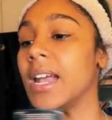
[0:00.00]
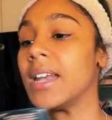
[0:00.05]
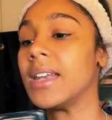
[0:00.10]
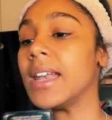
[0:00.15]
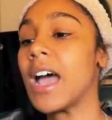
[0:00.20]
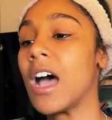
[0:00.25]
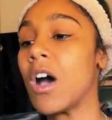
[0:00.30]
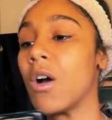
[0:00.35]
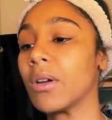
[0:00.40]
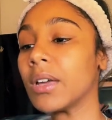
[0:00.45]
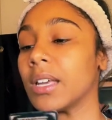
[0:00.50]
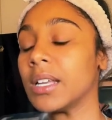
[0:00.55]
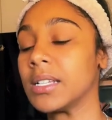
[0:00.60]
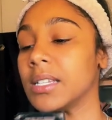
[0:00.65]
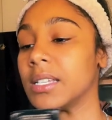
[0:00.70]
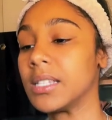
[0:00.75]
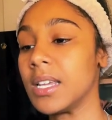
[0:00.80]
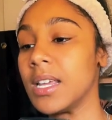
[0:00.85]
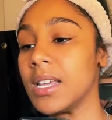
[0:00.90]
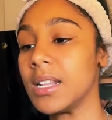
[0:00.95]
they now
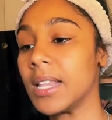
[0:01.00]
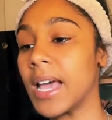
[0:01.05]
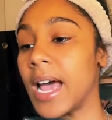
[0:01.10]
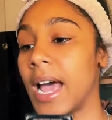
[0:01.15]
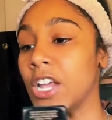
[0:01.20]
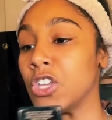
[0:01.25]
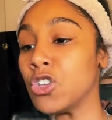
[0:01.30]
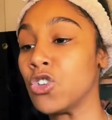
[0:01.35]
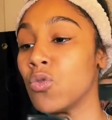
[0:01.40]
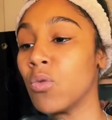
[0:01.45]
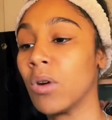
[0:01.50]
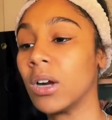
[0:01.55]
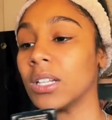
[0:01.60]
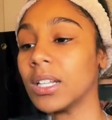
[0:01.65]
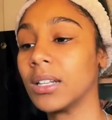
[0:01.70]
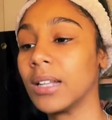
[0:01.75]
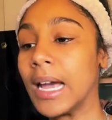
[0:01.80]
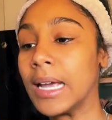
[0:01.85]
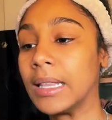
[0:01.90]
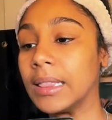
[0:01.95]
can see that you
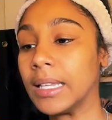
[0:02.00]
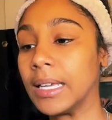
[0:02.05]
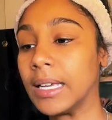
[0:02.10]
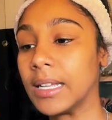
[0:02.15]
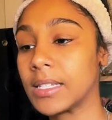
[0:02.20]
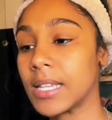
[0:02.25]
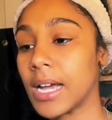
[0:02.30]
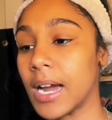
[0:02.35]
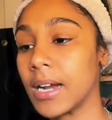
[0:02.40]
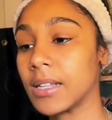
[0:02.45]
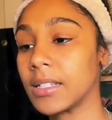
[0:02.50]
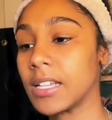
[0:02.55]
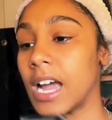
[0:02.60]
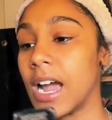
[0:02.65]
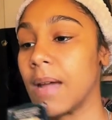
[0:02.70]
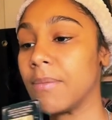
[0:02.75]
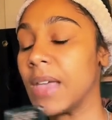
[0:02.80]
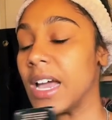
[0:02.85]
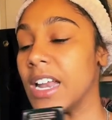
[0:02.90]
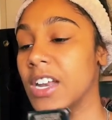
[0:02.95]
were the light the entire
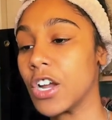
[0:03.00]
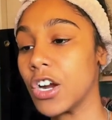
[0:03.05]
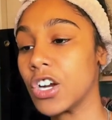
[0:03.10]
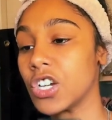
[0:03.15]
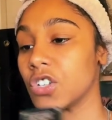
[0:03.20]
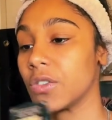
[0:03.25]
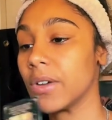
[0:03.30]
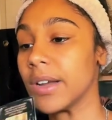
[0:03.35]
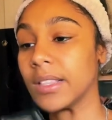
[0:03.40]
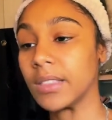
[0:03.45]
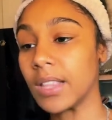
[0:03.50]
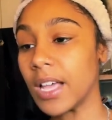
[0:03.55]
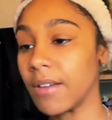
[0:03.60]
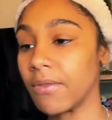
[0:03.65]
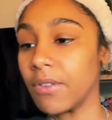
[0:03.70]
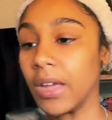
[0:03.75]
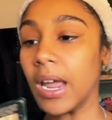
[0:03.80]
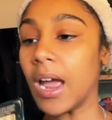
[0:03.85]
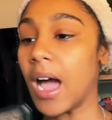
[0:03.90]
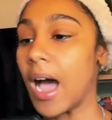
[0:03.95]
time, that nurturing,
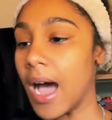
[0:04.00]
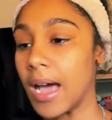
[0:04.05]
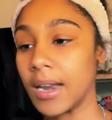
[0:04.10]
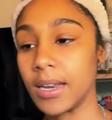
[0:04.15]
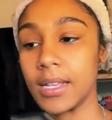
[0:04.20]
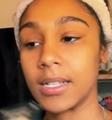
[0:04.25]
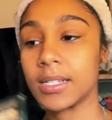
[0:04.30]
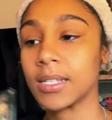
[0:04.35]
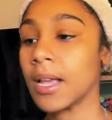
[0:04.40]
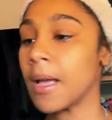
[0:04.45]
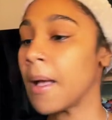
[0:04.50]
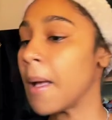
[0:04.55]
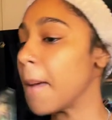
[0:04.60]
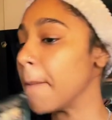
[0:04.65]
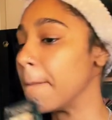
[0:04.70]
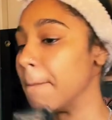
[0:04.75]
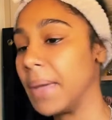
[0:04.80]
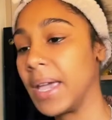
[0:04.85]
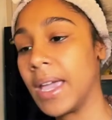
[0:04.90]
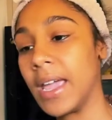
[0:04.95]
loving, honest
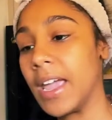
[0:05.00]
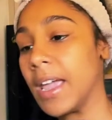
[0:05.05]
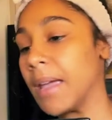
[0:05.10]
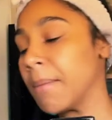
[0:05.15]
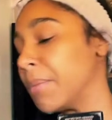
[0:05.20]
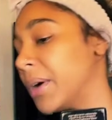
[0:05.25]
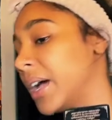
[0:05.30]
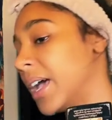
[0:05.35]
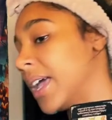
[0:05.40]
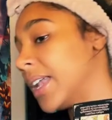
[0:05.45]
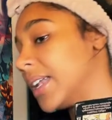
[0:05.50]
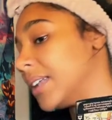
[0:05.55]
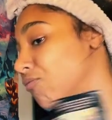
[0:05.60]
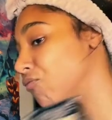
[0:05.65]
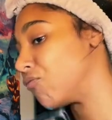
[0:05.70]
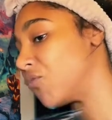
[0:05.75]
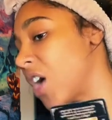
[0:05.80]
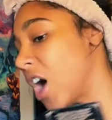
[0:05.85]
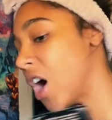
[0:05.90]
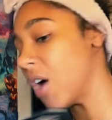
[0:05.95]
being.
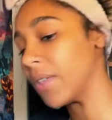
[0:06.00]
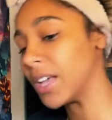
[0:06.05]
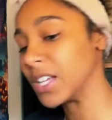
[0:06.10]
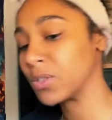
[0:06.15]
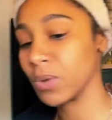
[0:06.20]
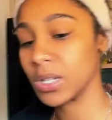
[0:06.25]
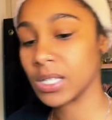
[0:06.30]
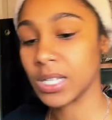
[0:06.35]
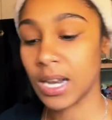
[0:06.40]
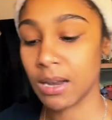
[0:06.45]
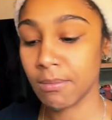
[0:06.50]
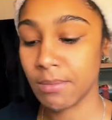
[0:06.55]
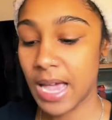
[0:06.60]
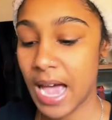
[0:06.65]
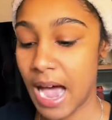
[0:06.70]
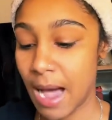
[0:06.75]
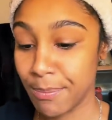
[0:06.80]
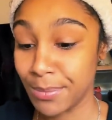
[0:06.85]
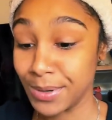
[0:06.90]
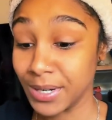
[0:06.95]
But no, that's what's going to
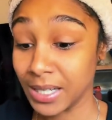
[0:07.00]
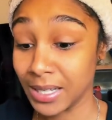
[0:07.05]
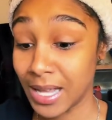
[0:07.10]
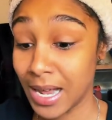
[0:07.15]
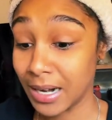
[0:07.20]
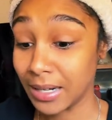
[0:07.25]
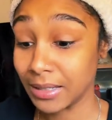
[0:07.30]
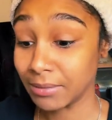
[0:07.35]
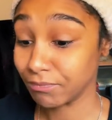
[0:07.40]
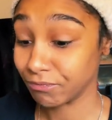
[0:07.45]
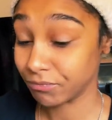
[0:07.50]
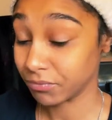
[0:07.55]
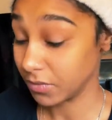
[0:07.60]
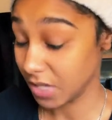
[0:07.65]
be happening a lot of.